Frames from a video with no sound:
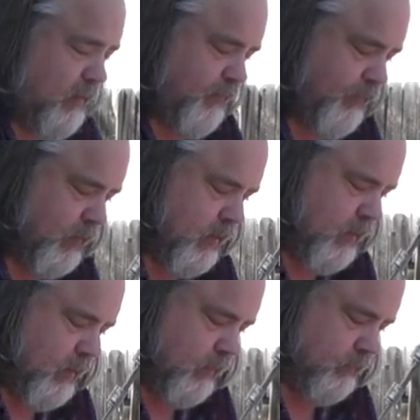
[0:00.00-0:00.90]

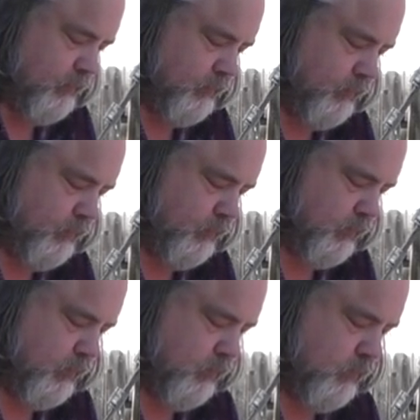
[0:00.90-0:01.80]

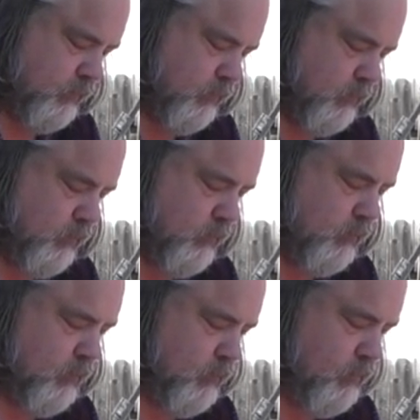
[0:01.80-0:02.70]

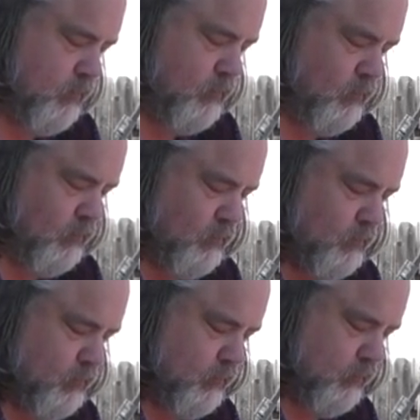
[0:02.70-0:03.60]

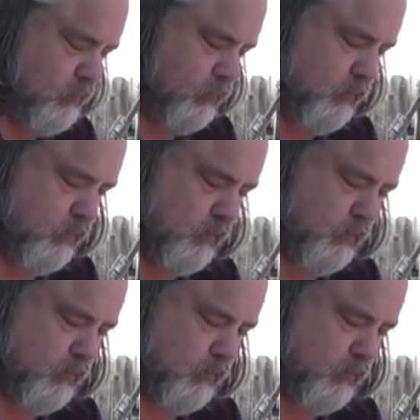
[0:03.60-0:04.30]
No one is speaking in this clip.